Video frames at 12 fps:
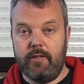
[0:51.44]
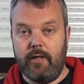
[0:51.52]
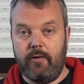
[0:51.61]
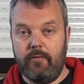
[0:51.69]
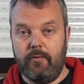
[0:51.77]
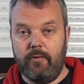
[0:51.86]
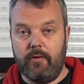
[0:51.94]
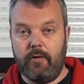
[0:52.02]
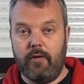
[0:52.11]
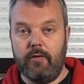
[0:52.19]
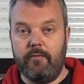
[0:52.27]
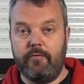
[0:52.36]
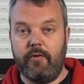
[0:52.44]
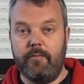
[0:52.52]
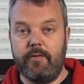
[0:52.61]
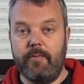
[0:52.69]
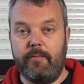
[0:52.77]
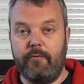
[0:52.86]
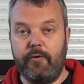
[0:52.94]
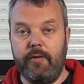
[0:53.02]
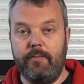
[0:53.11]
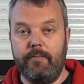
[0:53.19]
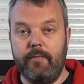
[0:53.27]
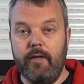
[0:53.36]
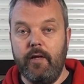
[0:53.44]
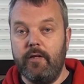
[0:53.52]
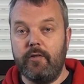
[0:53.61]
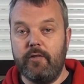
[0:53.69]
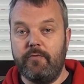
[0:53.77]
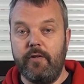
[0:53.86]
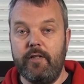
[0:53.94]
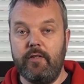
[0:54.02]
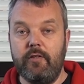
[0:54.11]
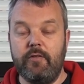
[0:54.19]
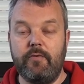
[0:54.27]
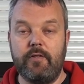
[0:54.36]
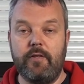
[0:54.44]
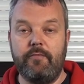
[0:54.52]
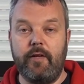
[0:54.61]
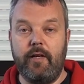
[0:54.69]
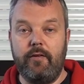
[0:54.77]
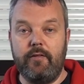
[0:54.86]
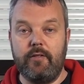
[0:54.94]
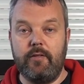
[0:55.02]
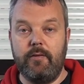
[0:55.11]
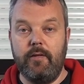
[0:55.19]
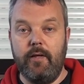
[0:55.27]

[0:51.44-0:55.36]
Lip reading: now gone from its memory. So it's free to use for something else.